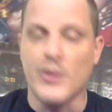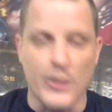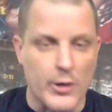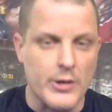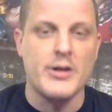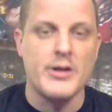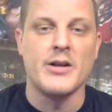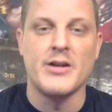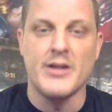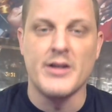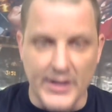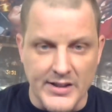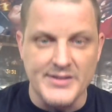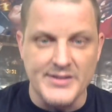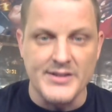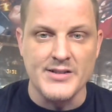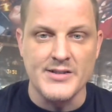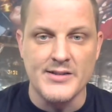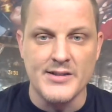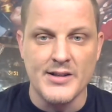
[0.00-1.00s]
Kirk
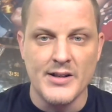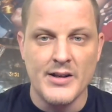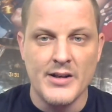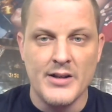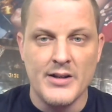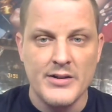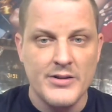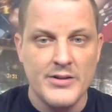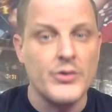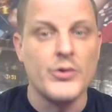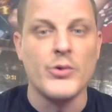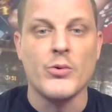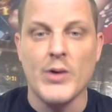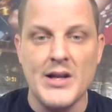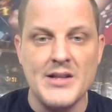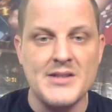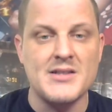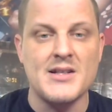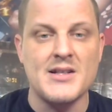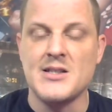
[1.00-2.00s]
Cousins. Do the
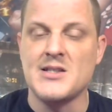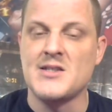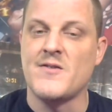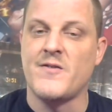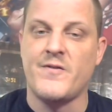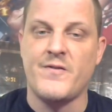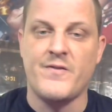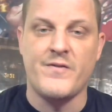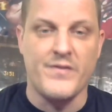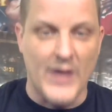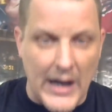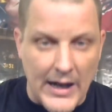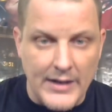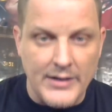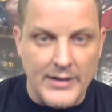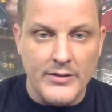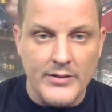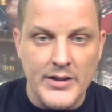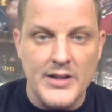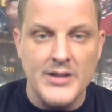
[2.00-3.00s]
Redskins
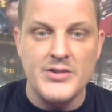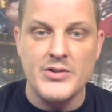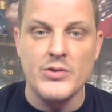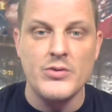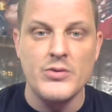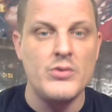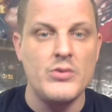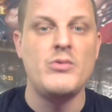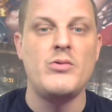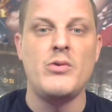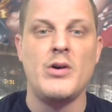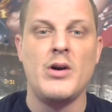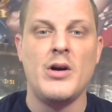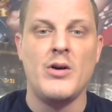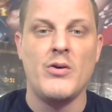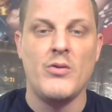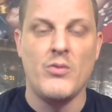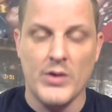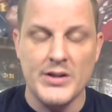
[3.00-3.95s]
finally do